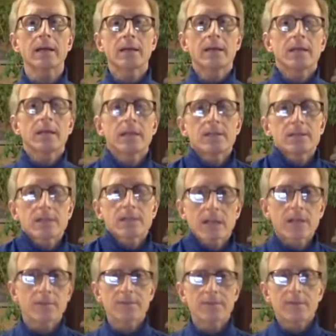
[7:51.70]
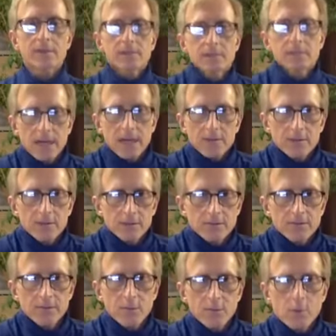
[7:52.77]
instead of slouching
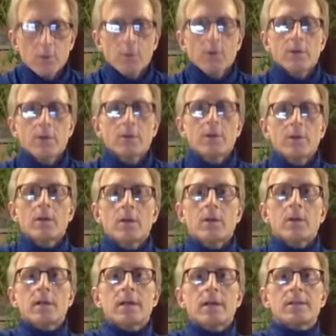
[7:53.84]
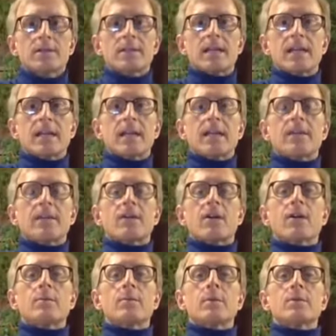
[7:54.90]
forward, is taking the
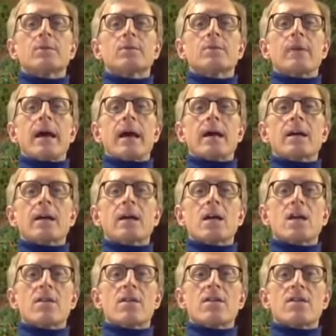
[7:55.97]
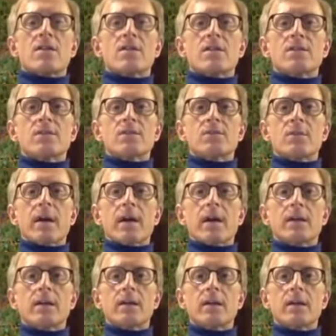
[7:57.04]
arm bones back this way.
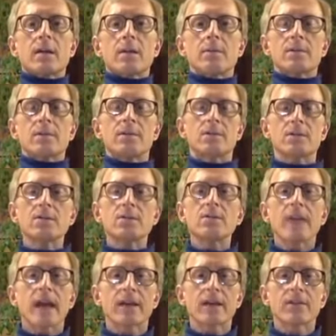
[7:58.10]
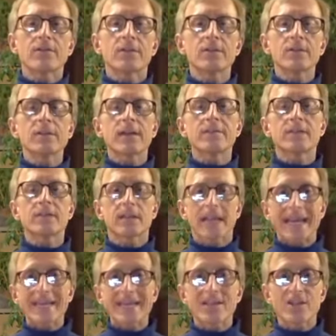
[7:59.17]
To do that, you first have to
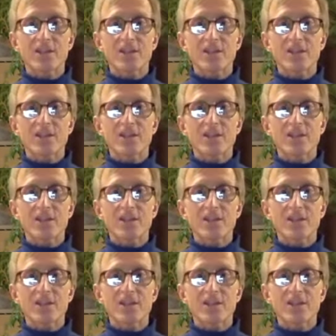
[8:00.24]
lengthen your